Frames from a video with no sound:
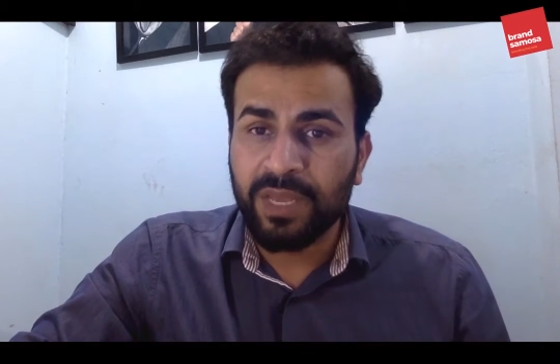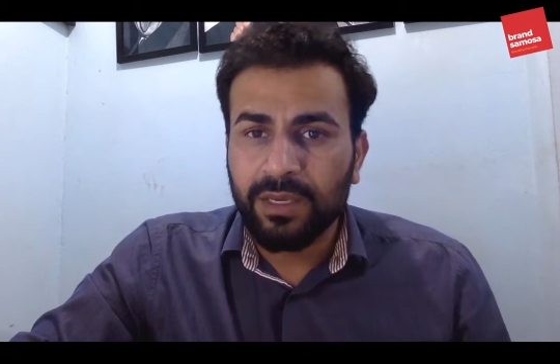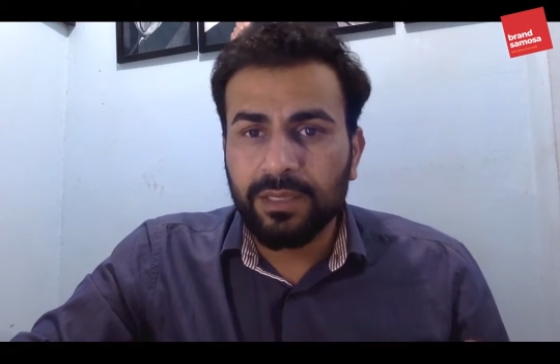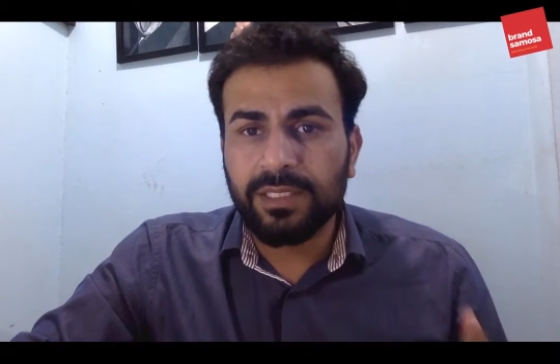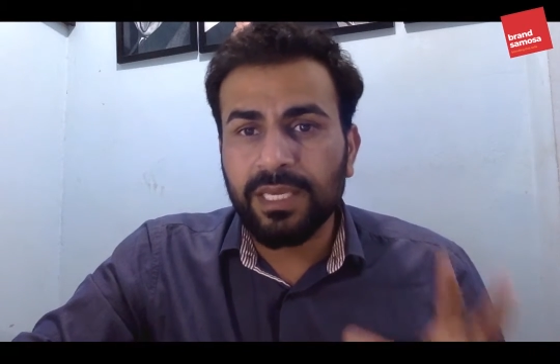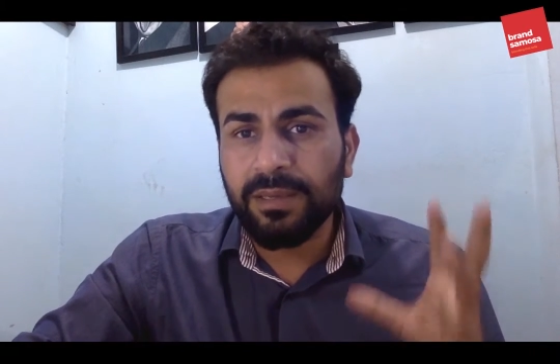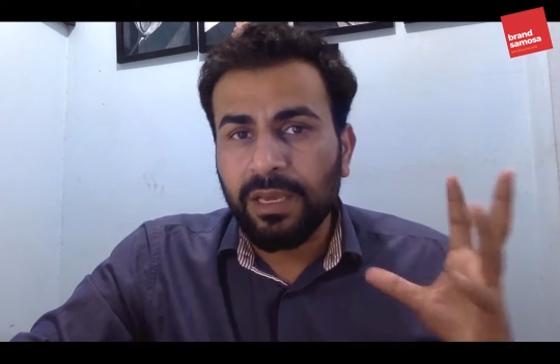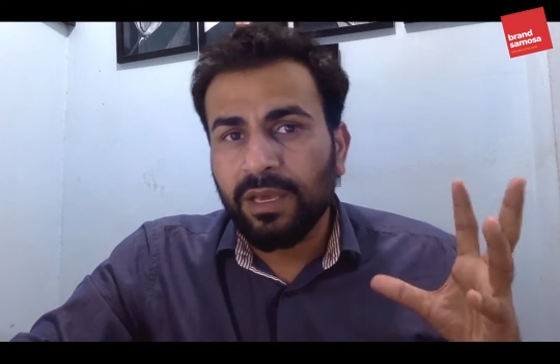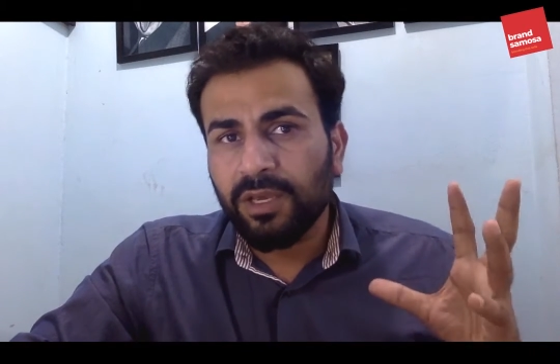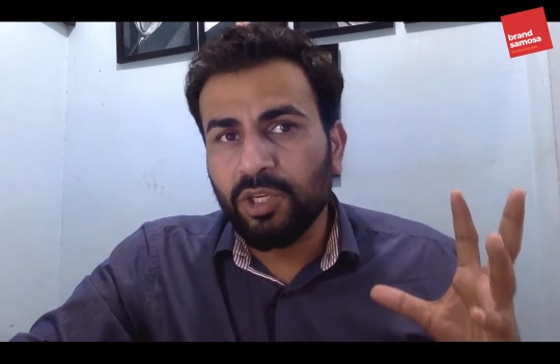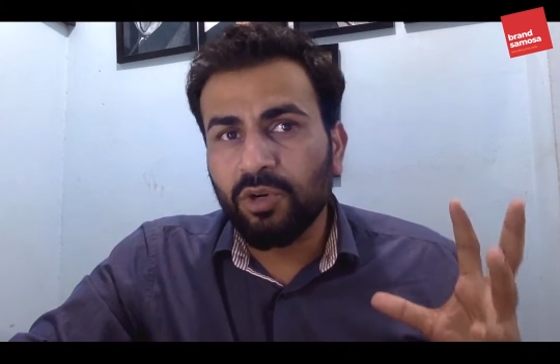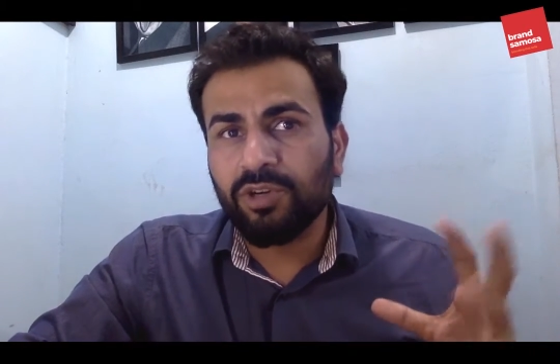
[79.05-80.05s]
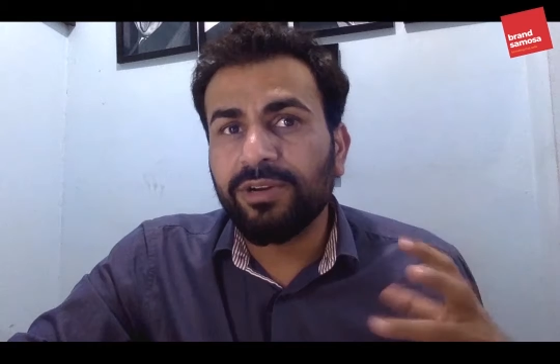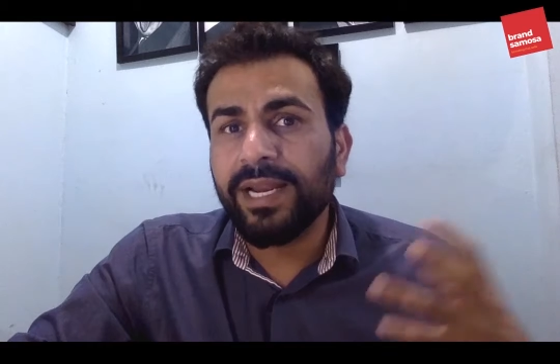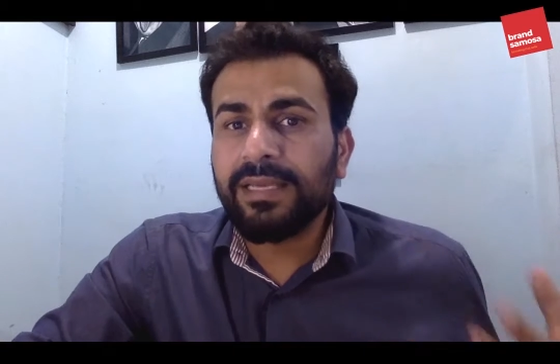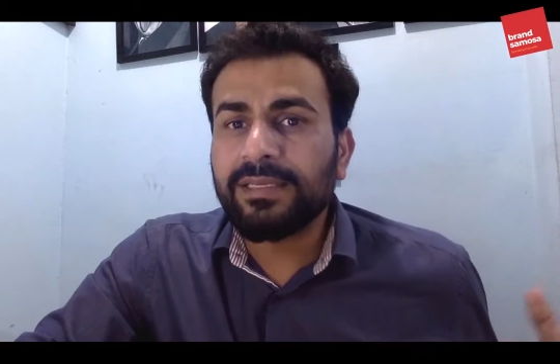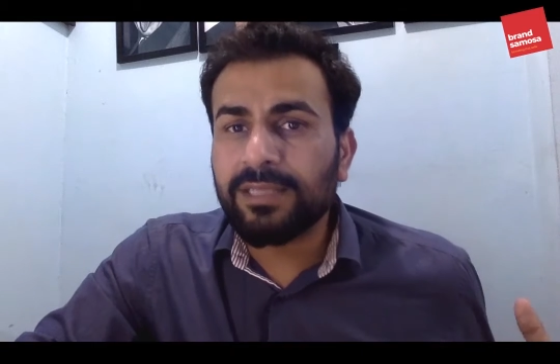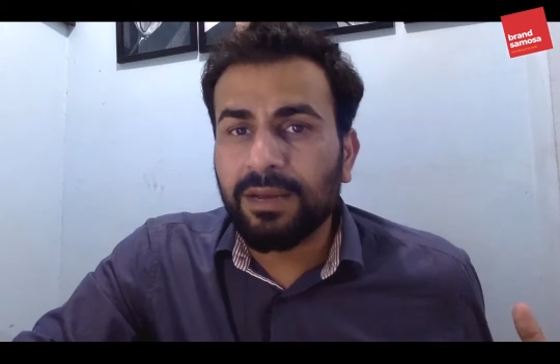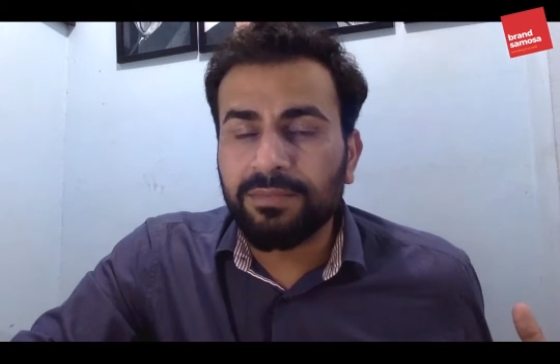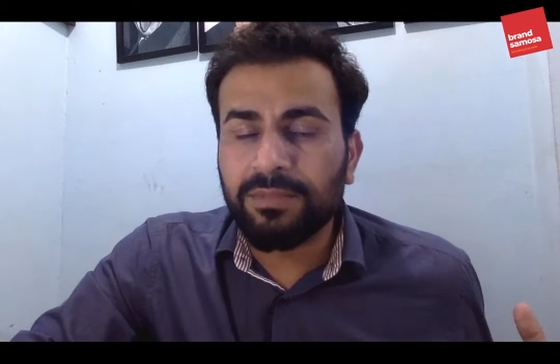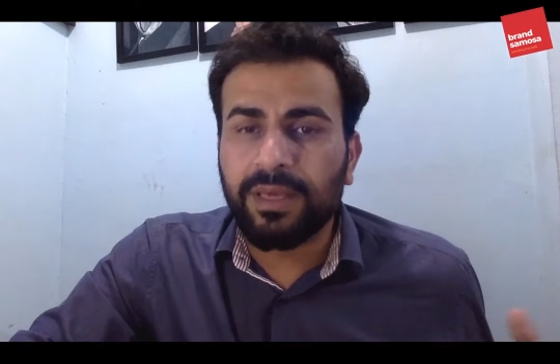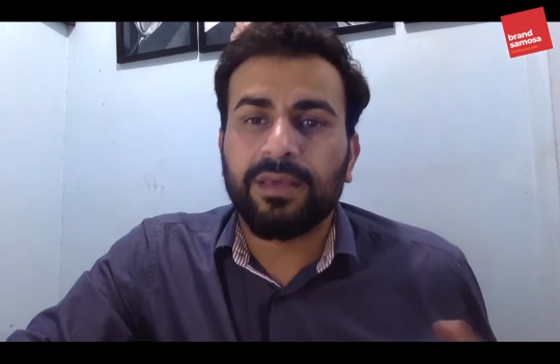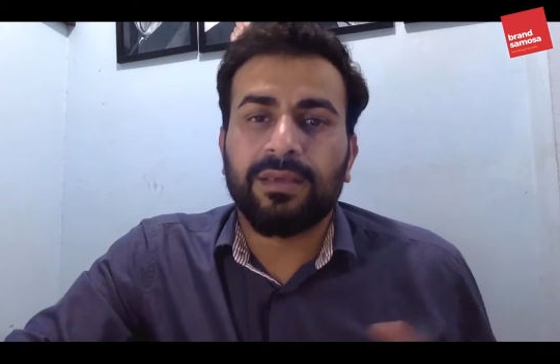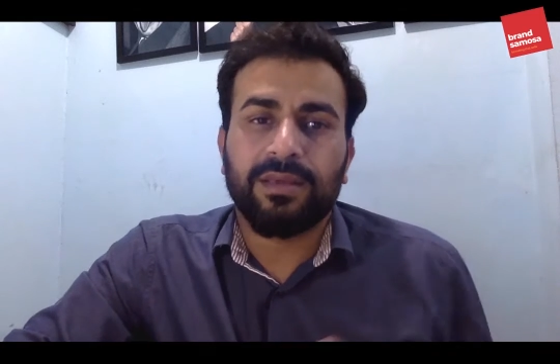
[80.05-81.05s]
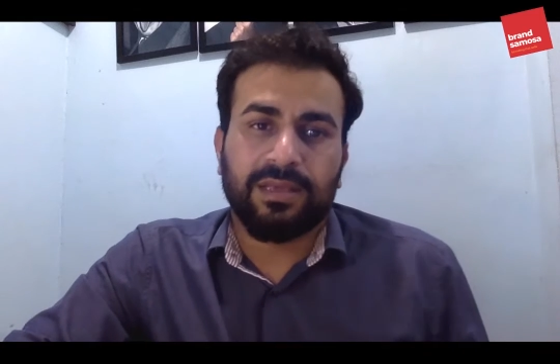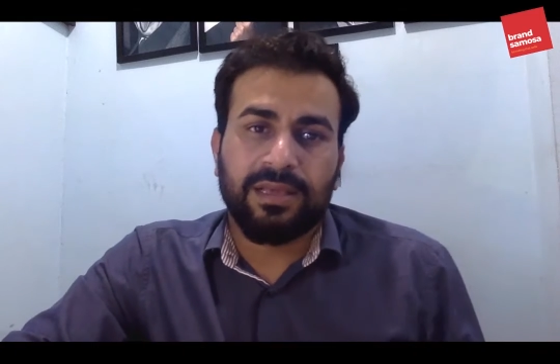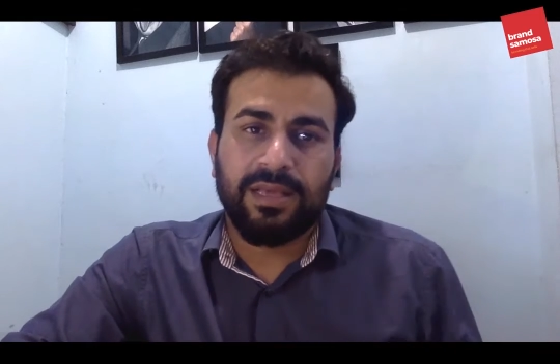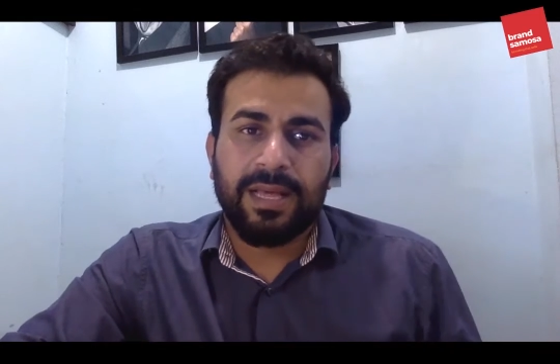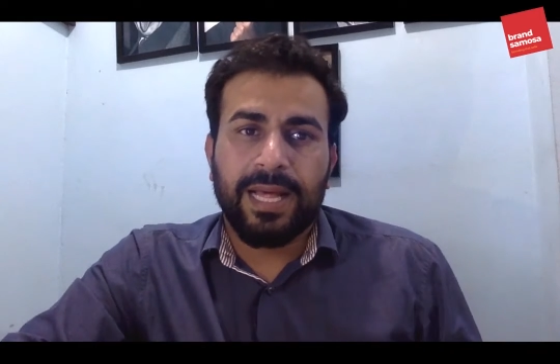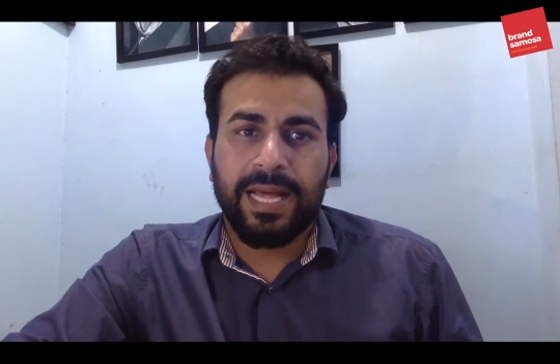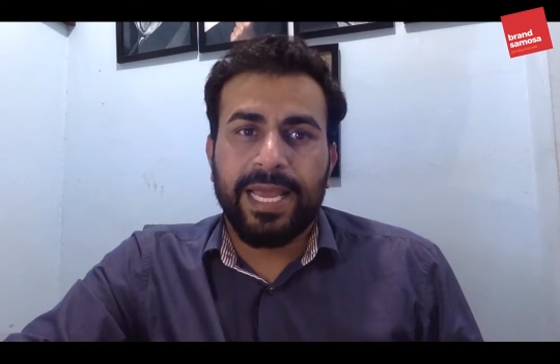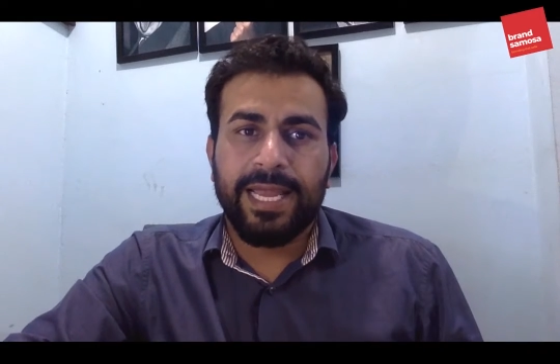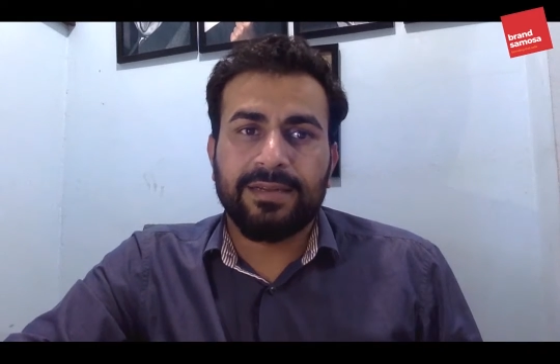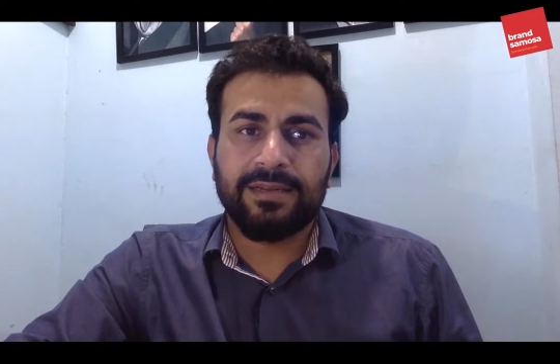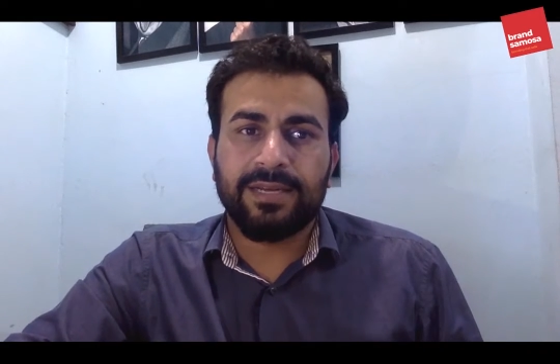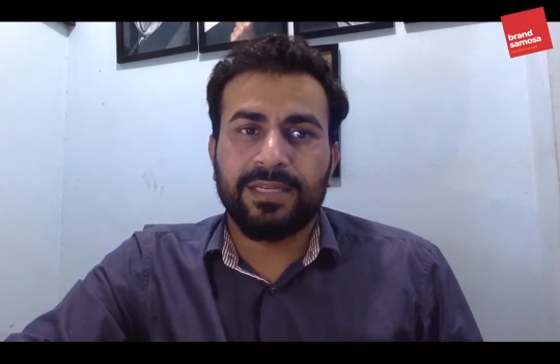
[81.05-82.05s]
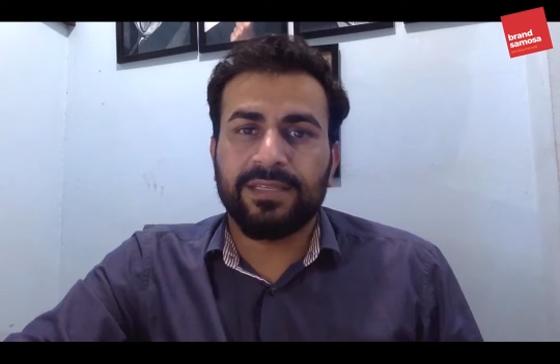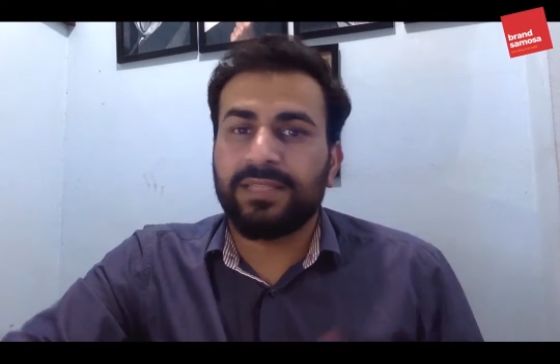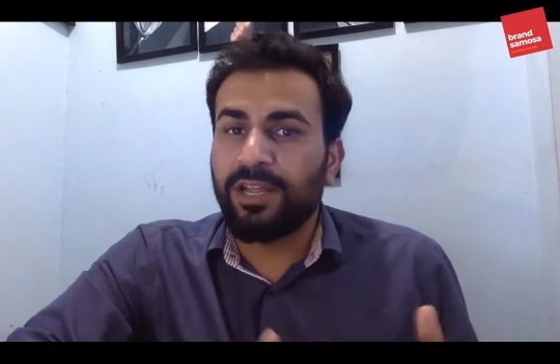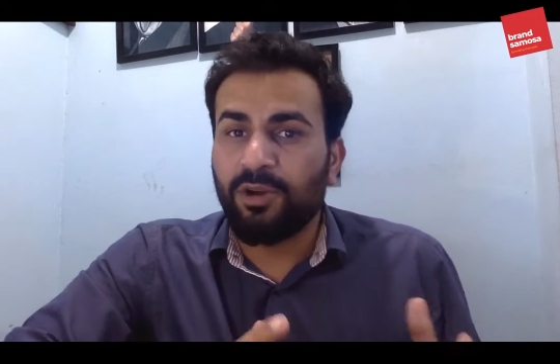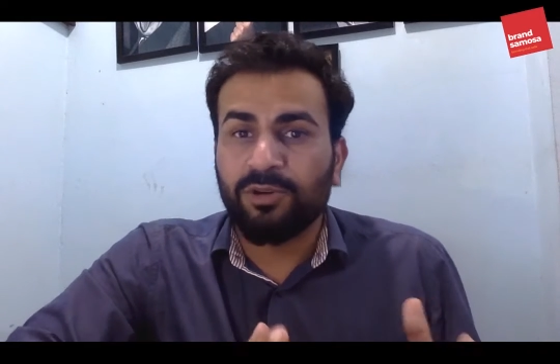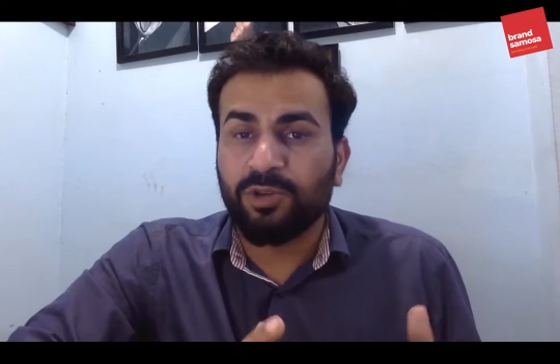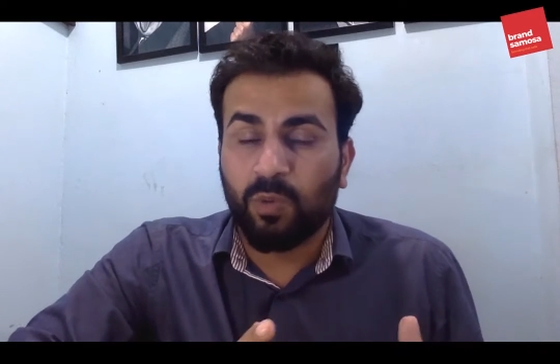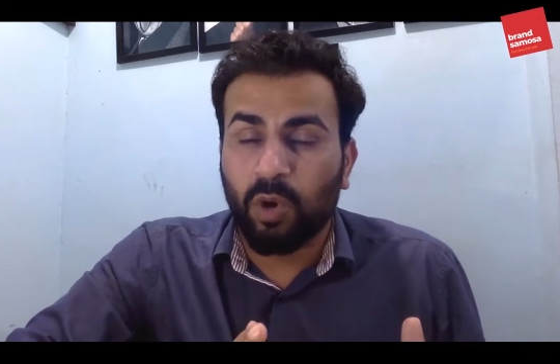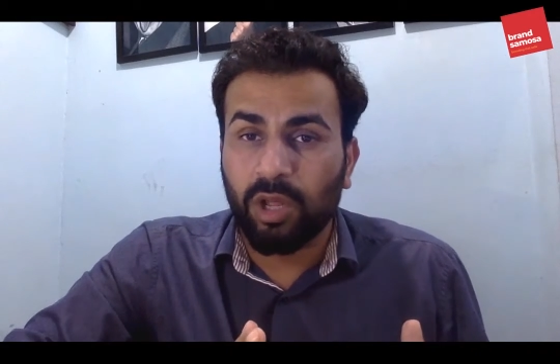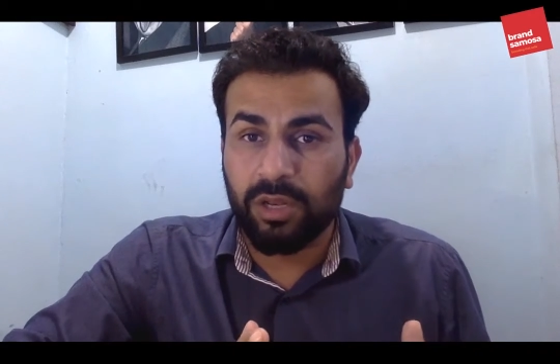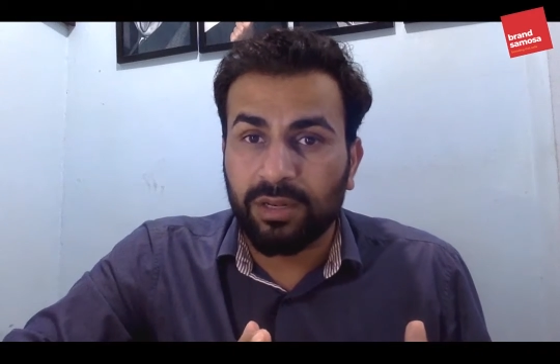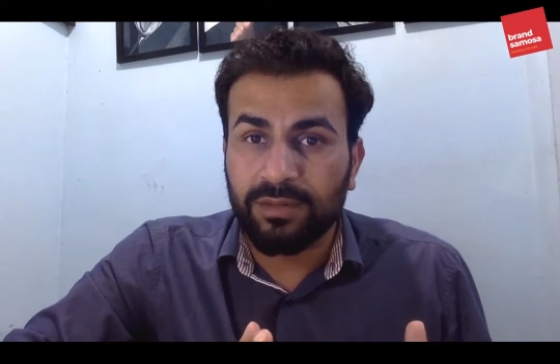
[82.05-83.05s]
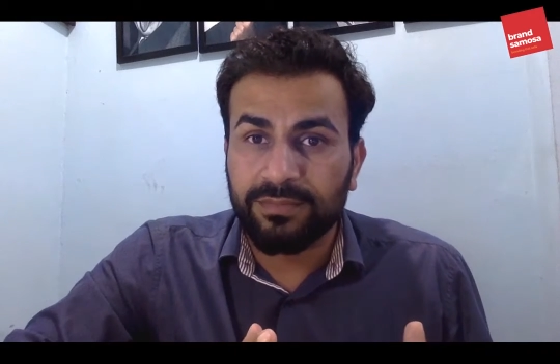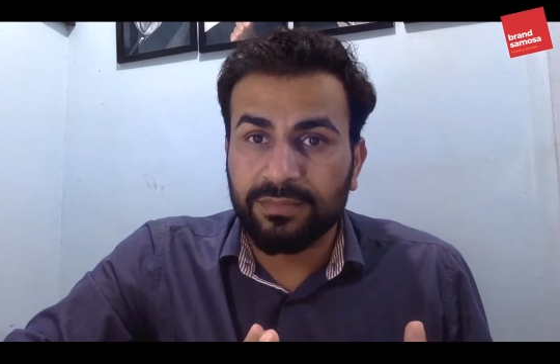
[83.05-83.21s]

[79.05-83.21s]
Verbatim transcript: You see, you're creating something, and it is there on your wall.